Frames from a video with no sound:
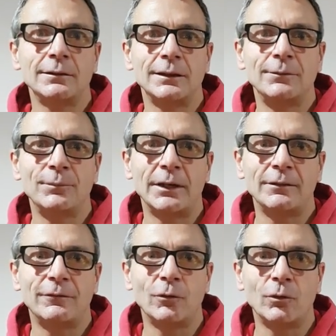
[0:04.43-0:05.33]
in many
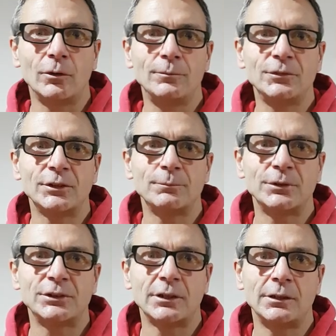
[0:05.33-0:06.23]
forums and
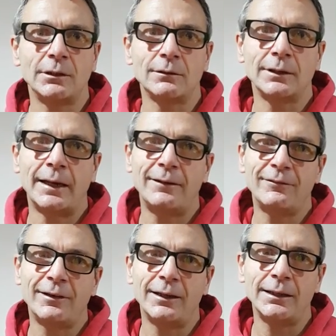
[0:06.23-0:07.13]
particularly on
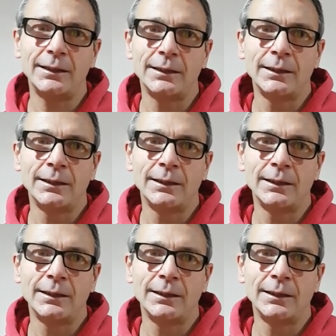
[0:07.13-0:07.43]
HeadFi.